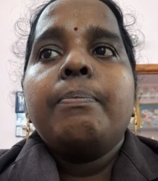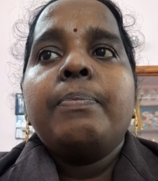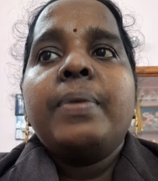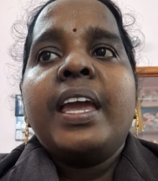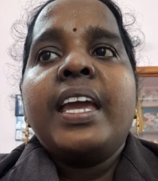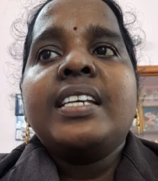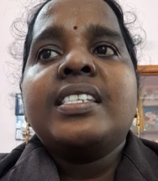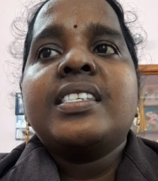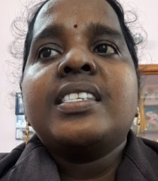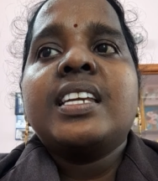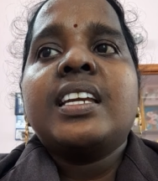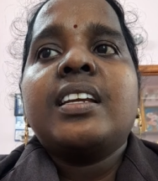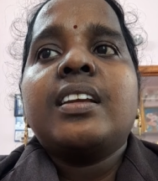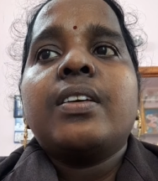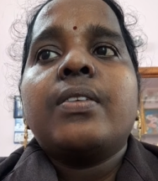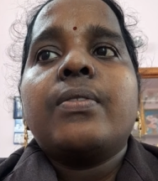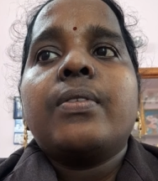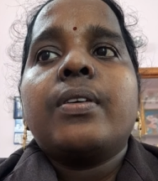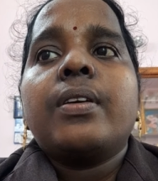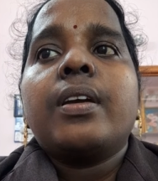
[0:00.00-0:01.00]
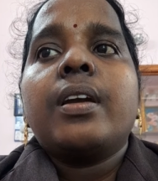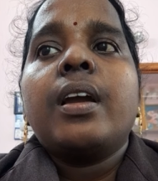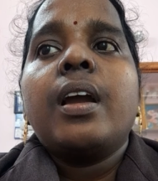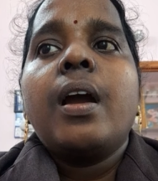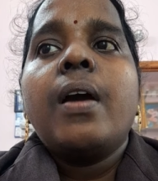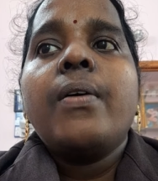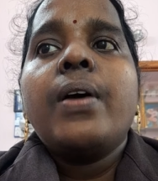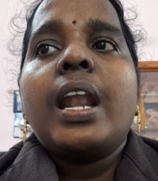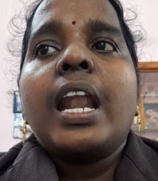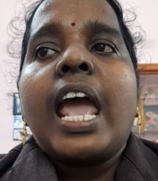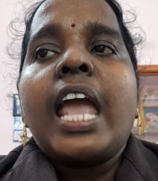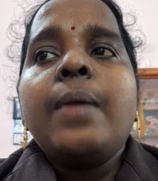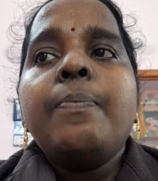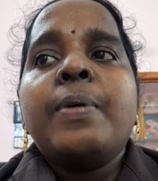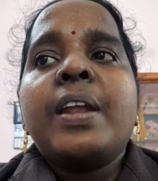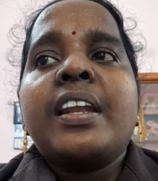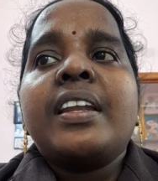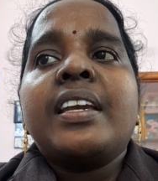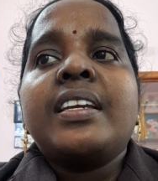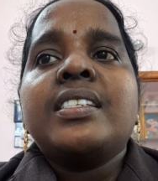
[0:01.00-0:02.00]
Basic
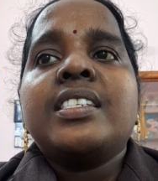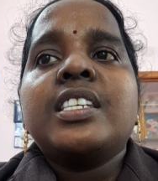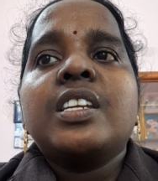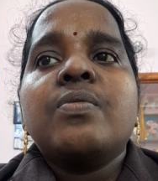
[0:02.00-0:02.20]
libraries in